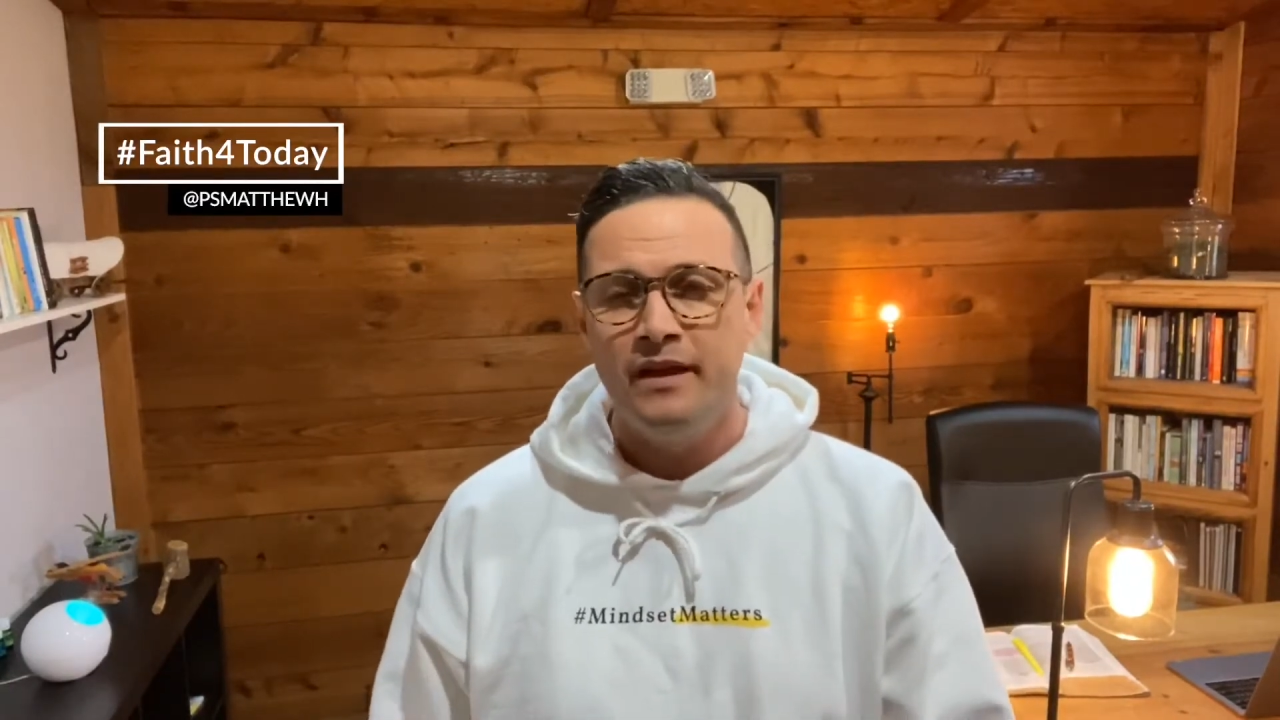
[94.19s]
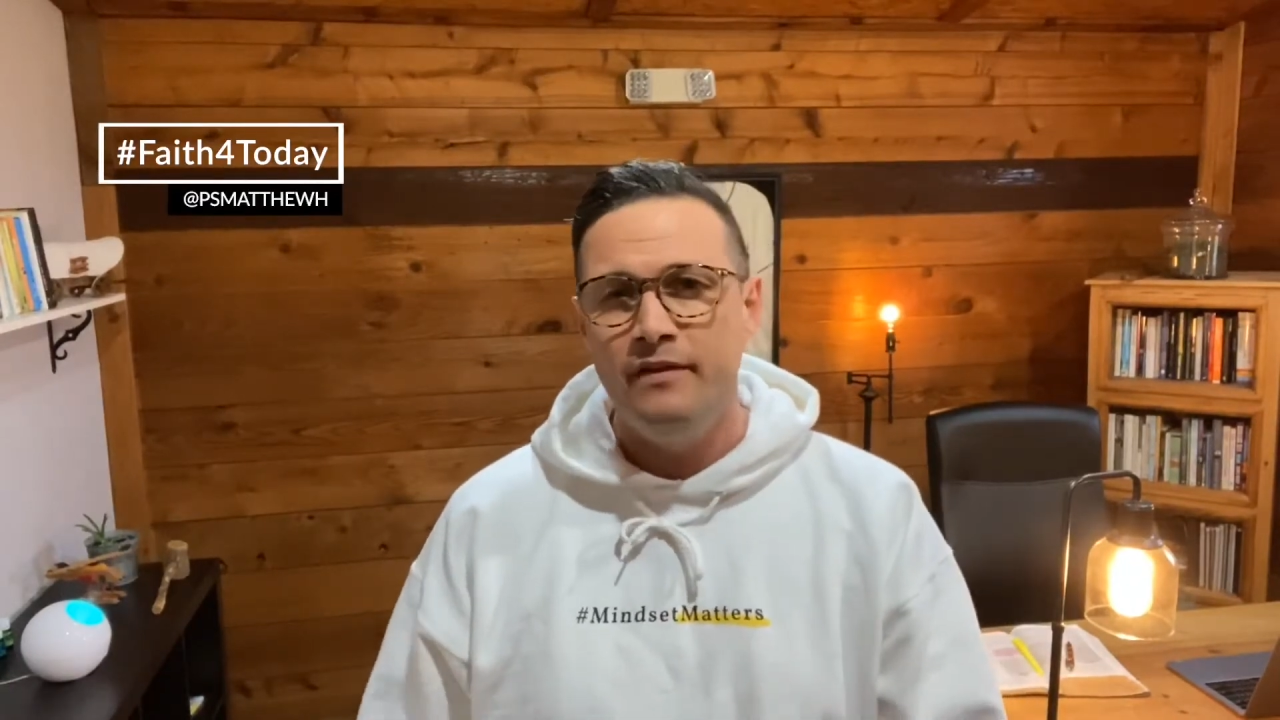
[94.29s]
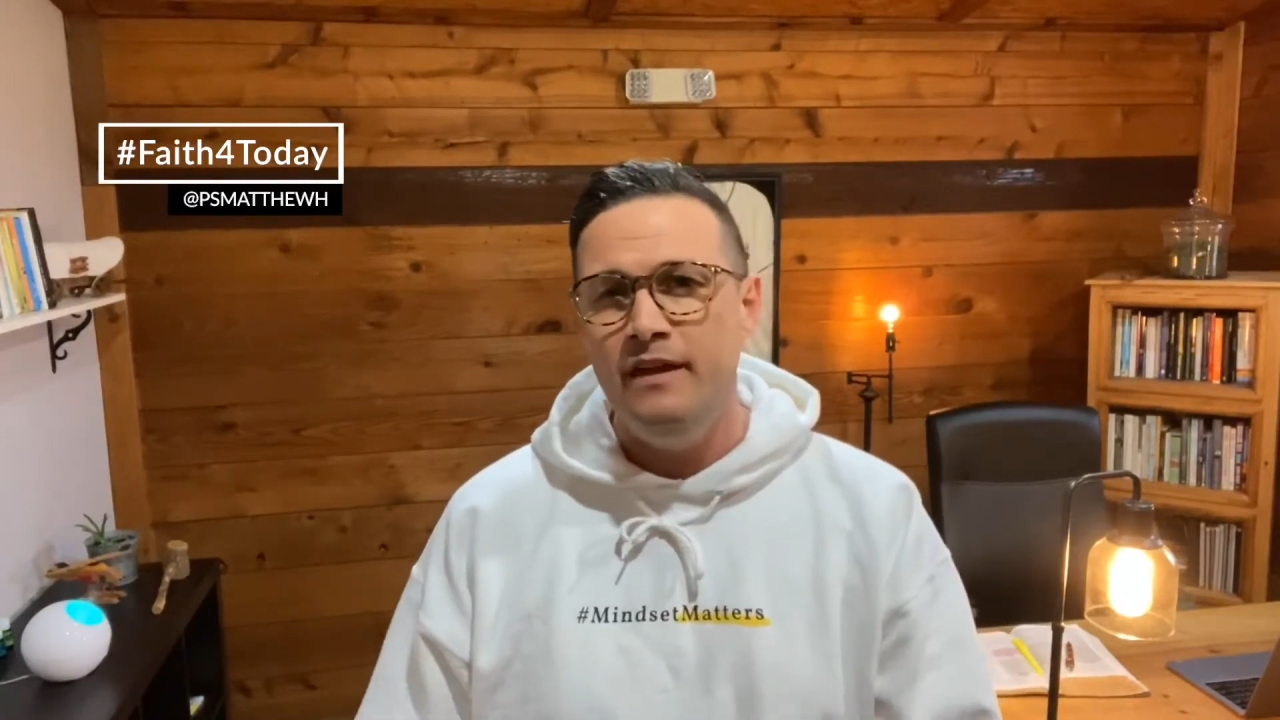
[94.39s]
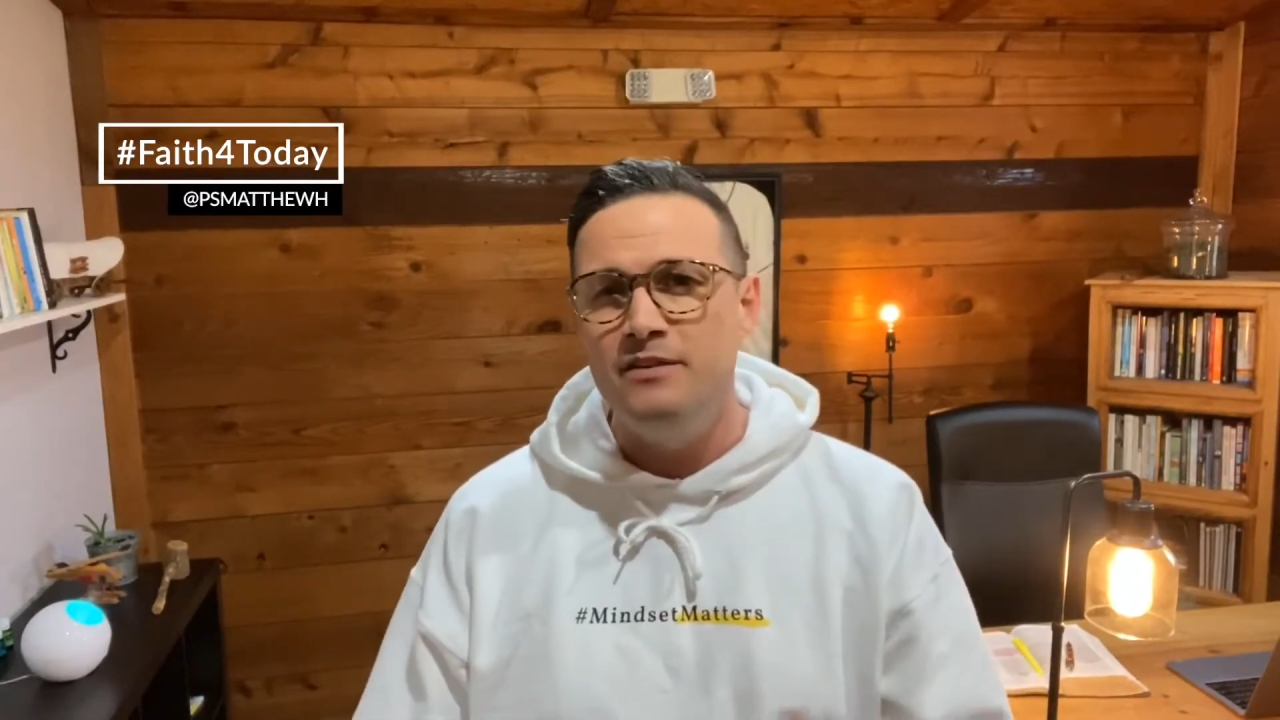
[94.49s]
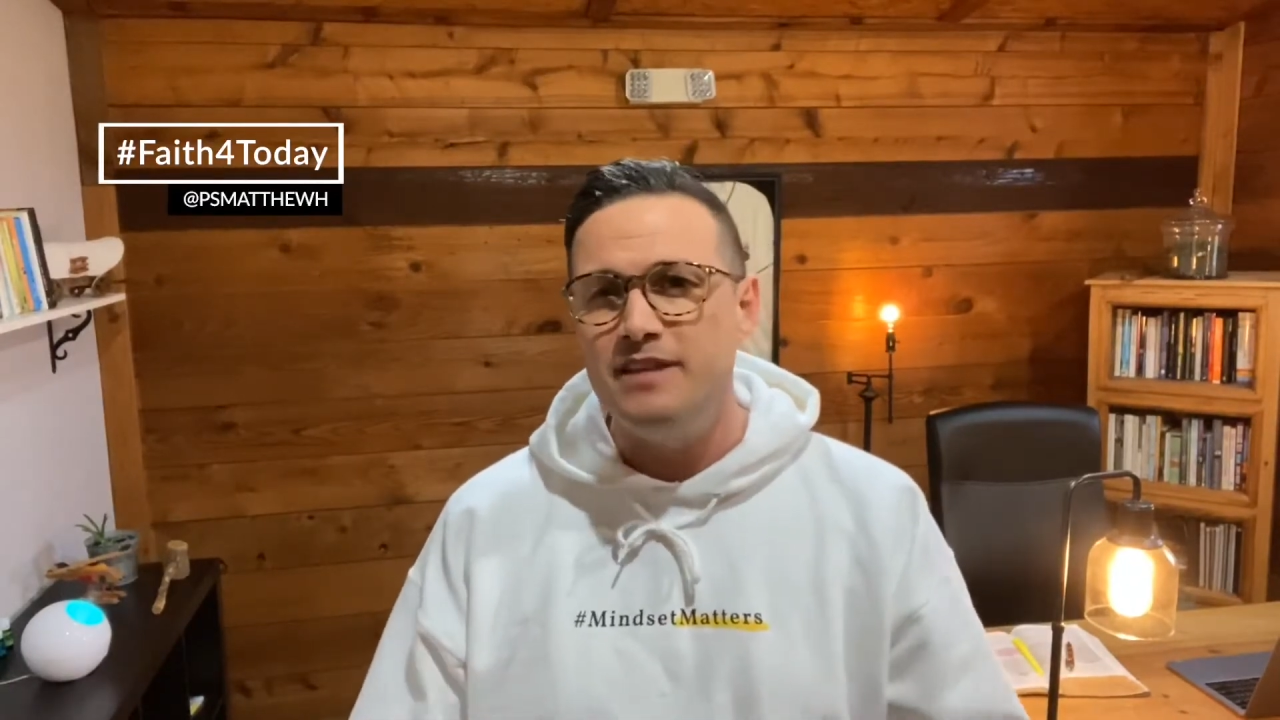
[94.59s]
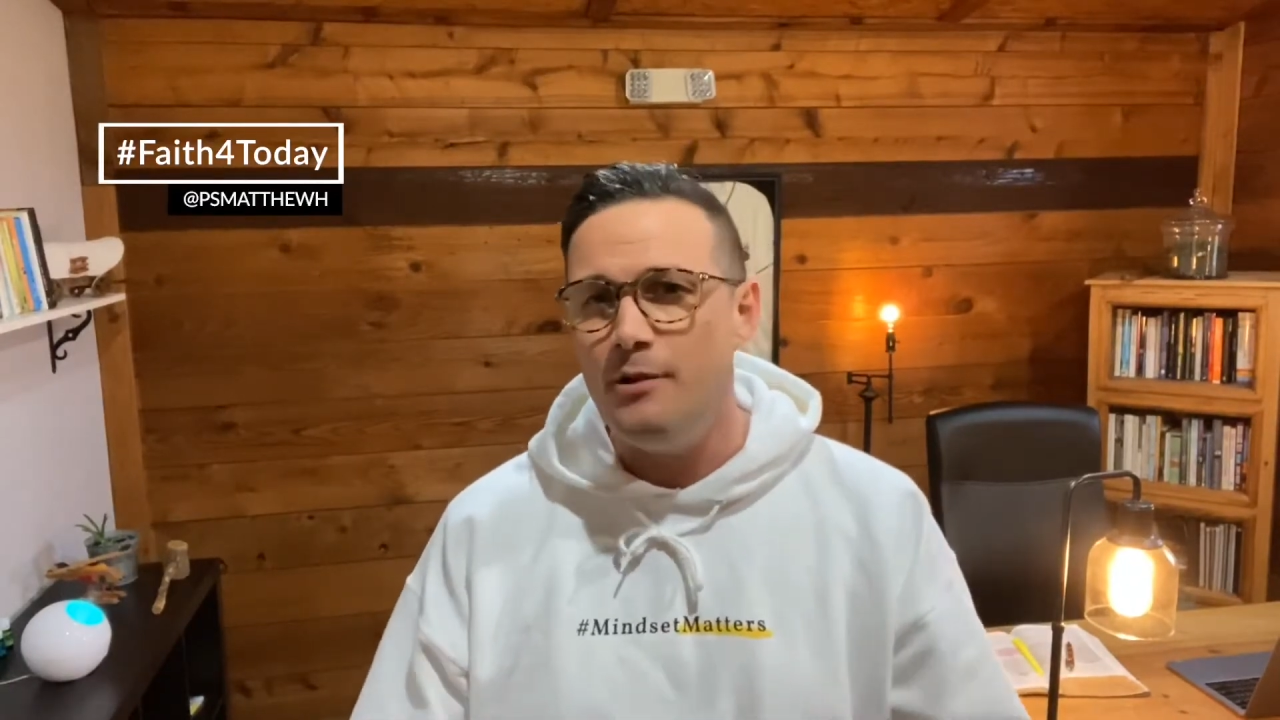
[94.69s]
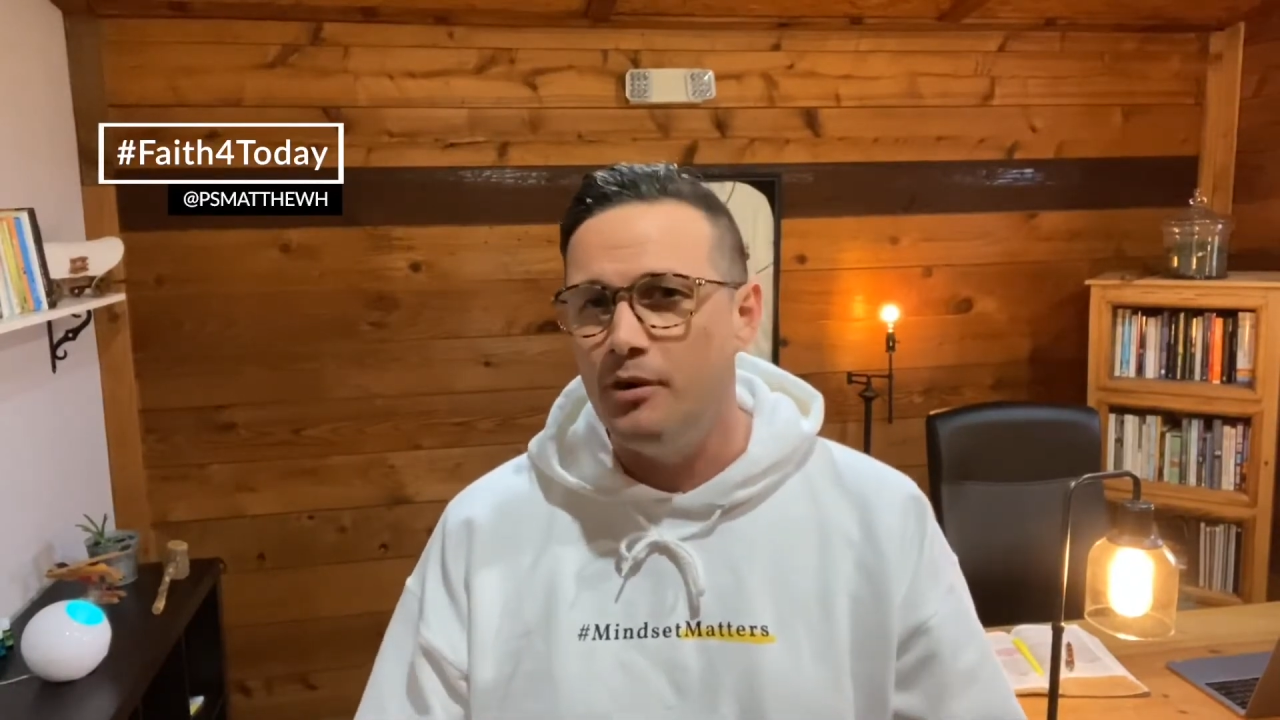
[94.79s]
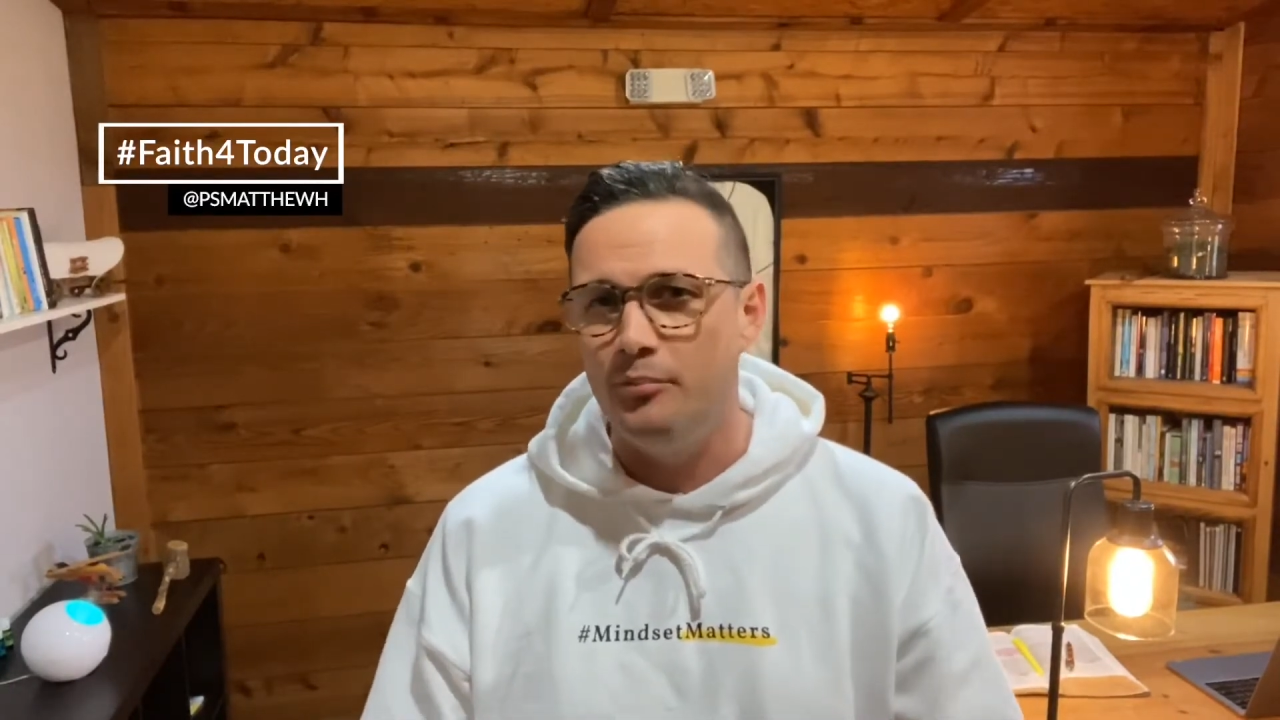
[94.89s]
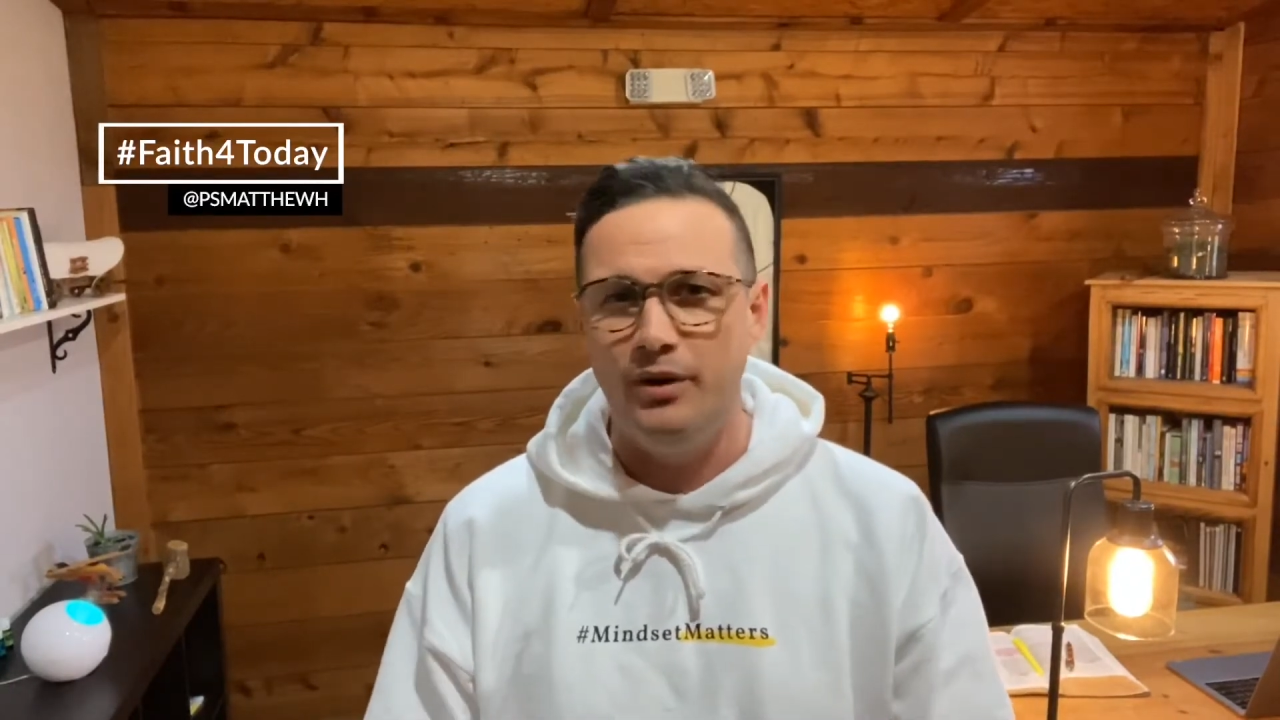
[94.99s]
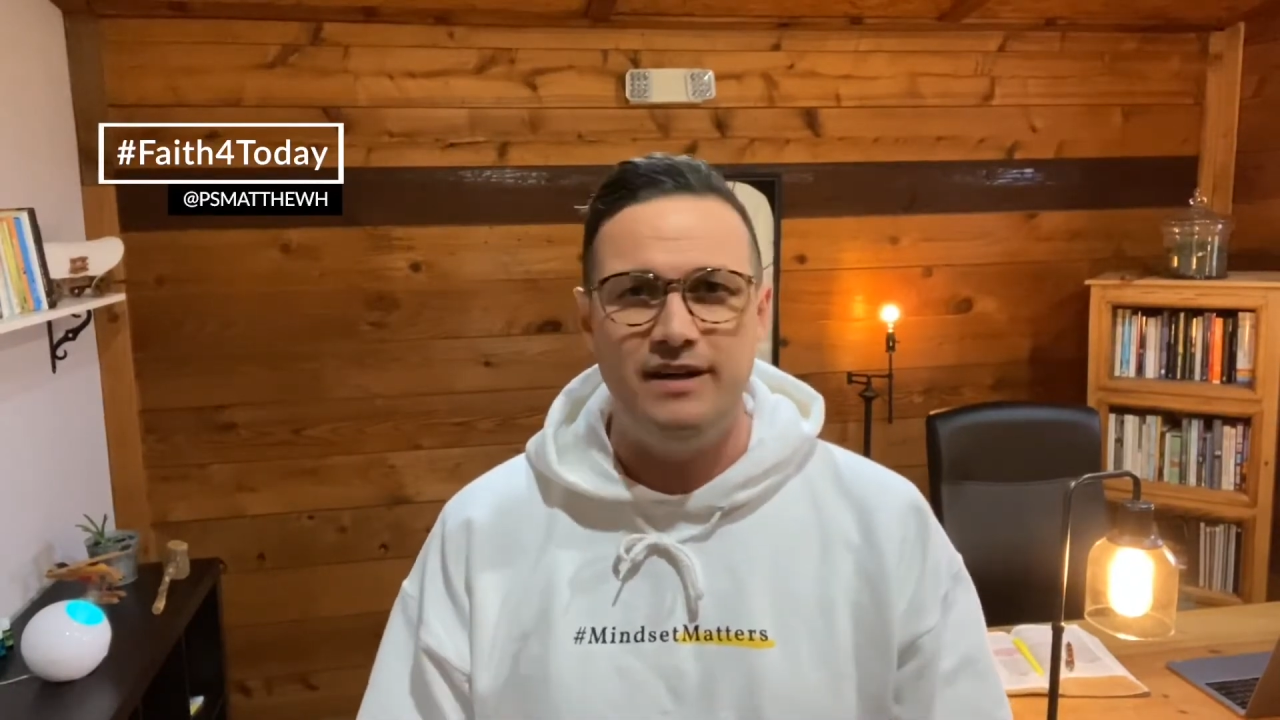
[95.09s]
here's how
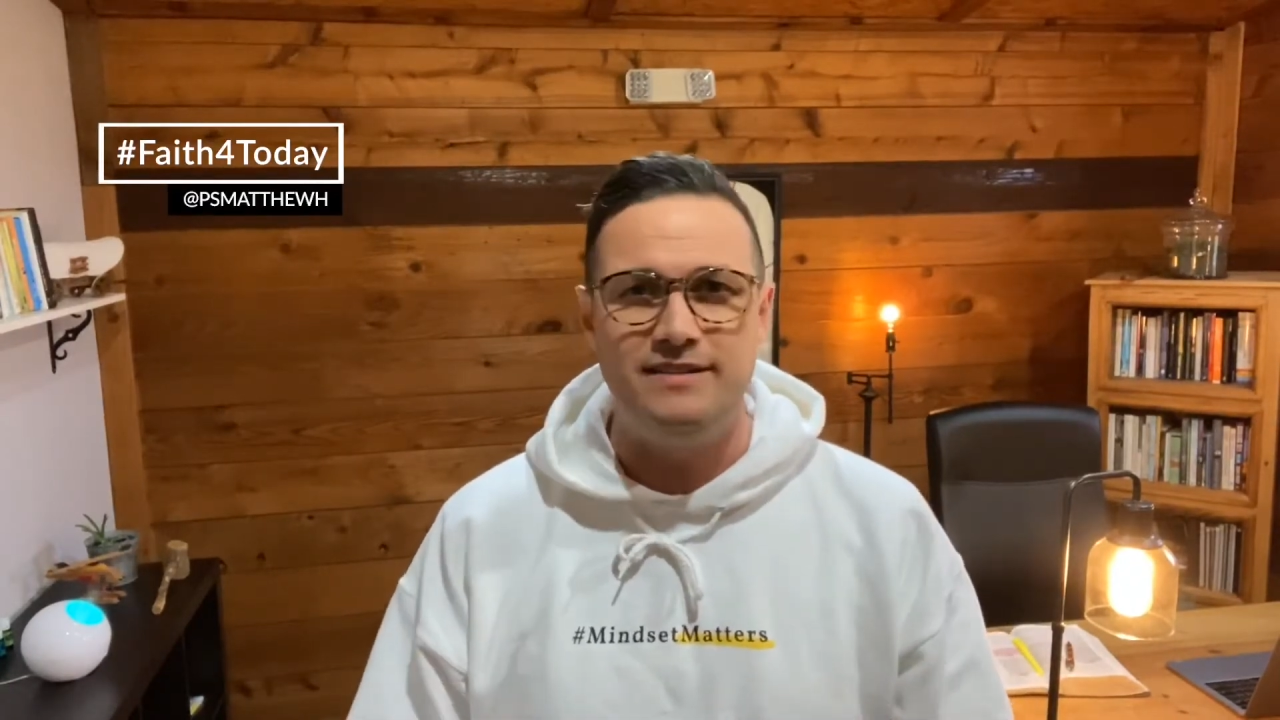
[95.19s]
it breaks